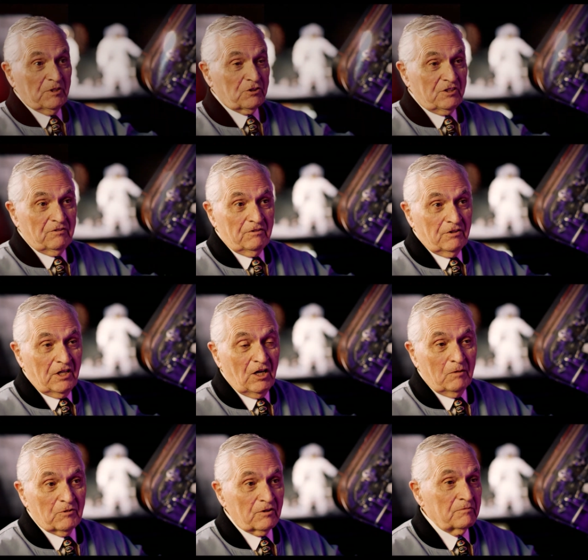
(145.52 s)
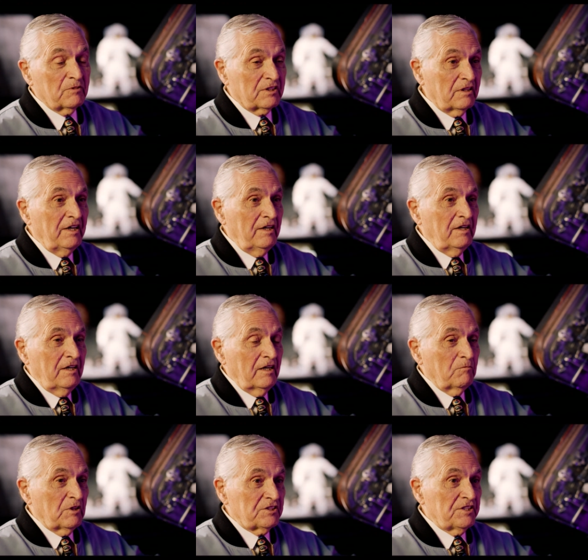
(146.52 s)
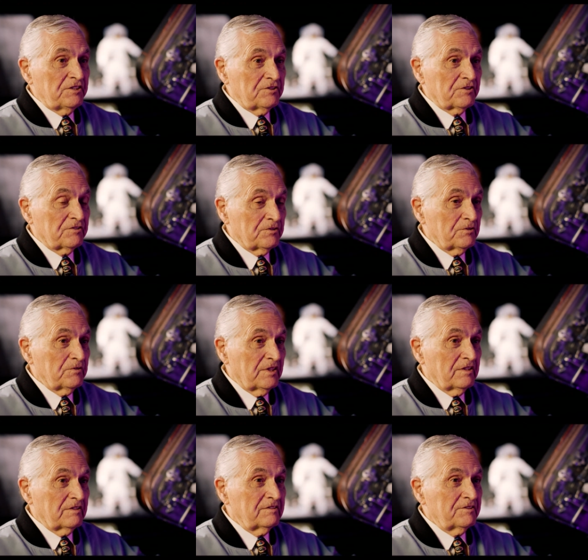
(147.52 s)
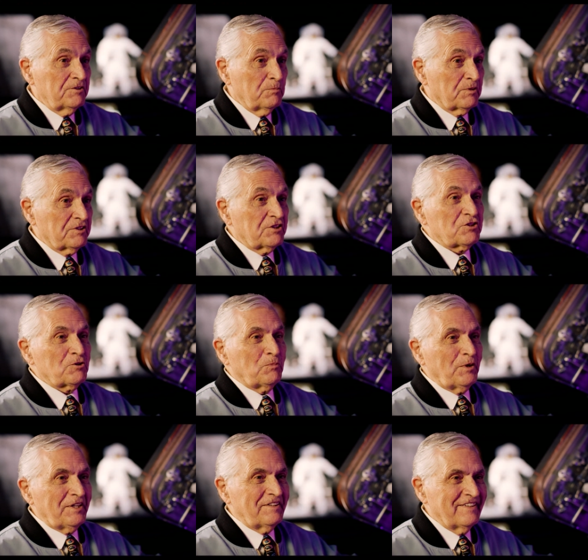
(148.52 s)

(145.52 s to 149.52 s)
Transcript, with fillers: much calmer and much, easier to, uh, to participate